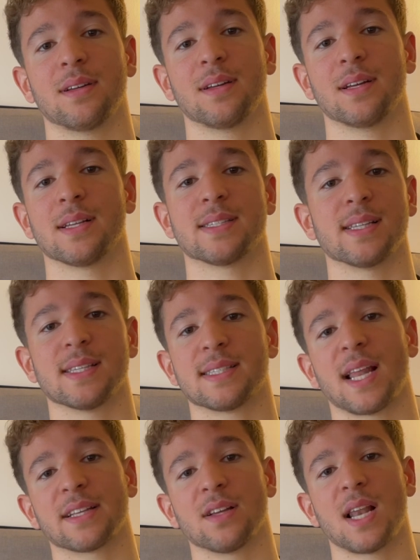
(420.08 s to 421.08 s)
It's
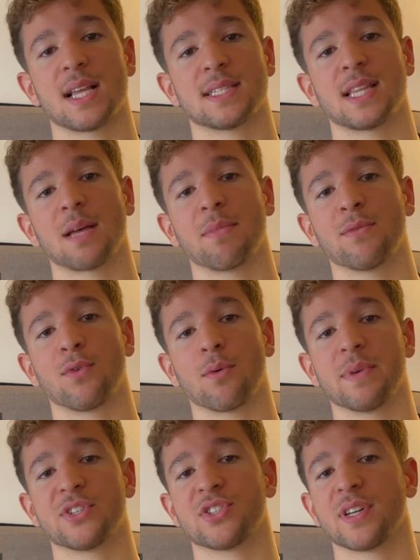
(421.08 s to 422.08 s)
like the last step before
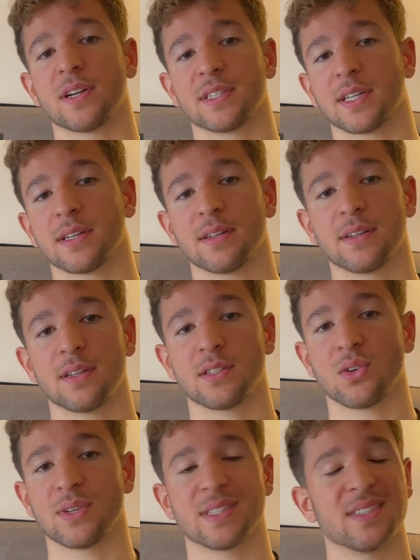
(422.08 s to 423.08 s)
beach starting.
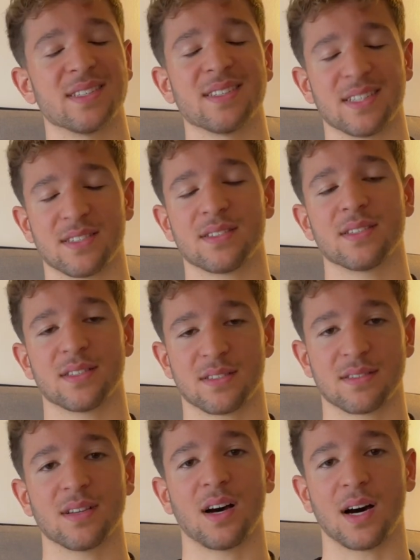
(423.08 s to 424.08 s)
So
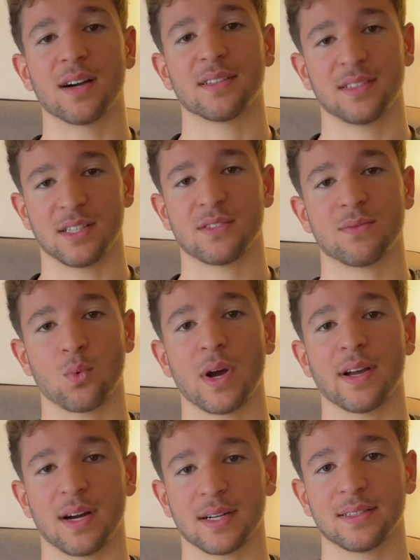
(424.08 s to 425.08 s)
it's hard, it's way
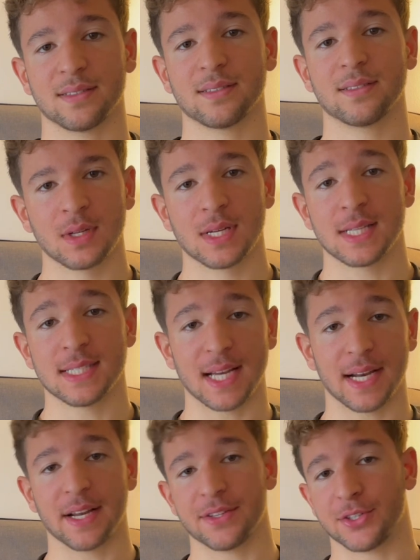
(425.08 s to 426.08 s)
hard.
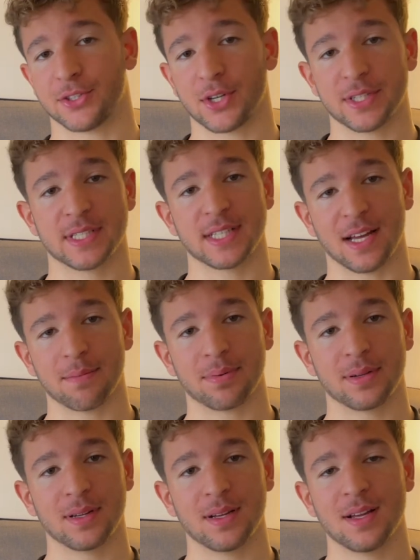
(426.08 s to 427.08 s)
Then the third
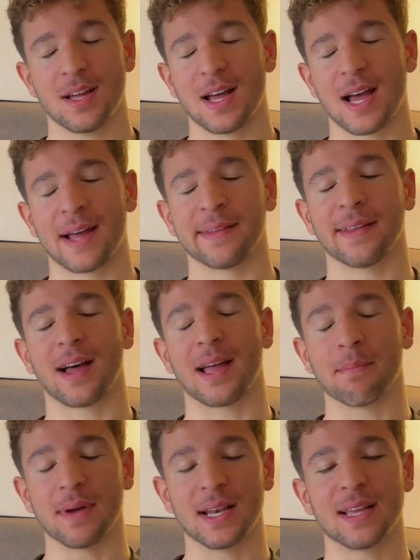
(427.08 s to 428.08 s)
step, and I
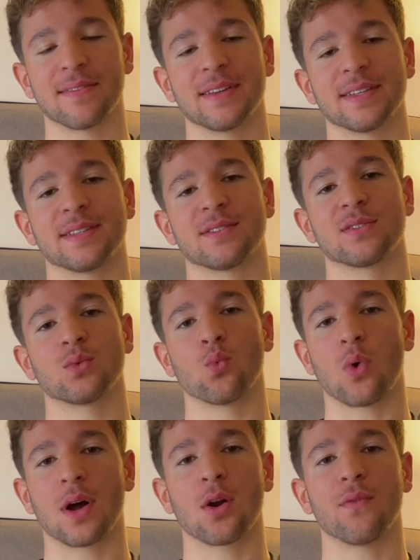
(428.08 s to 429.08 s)
believe it's
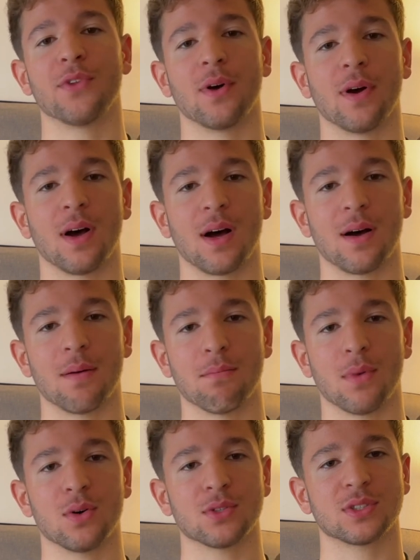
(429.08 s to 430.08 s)
one of the
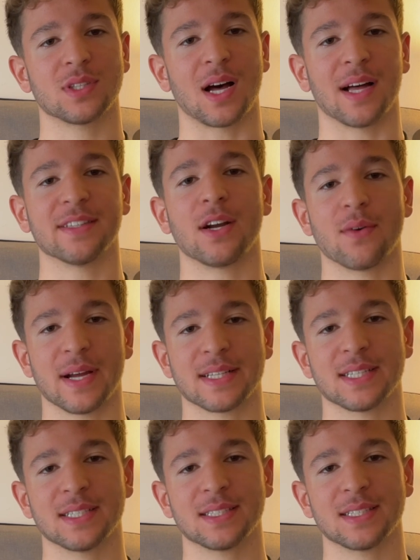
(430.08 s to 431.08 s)
most
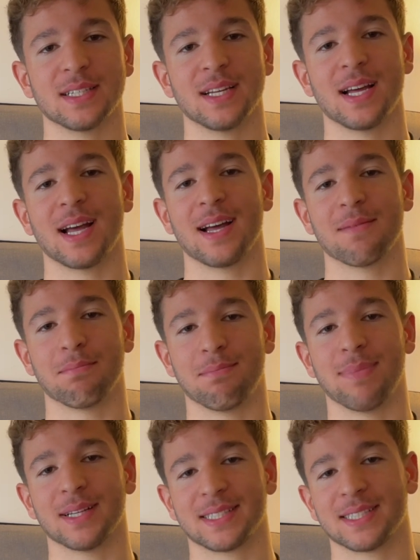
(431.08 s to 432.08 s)
underrated,
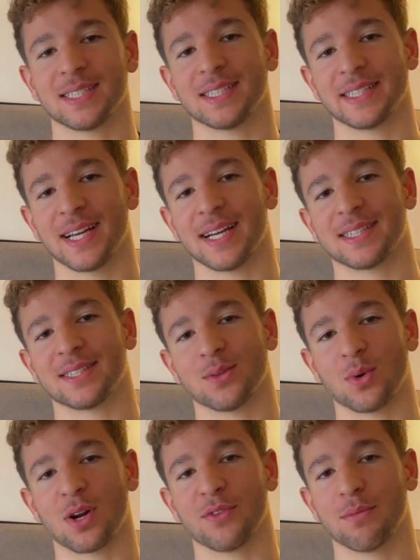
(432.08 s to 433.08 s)
but yet
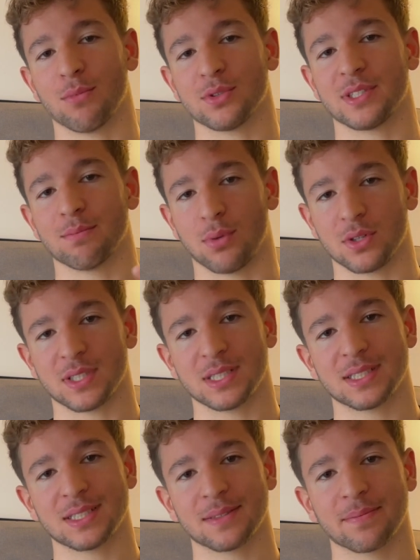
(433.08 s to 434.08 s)
one of the most important,
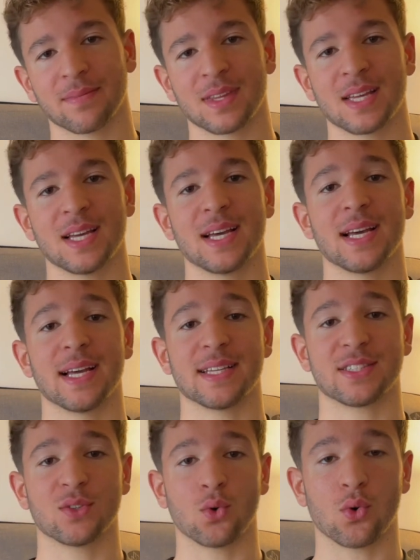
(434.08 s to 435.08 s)
is to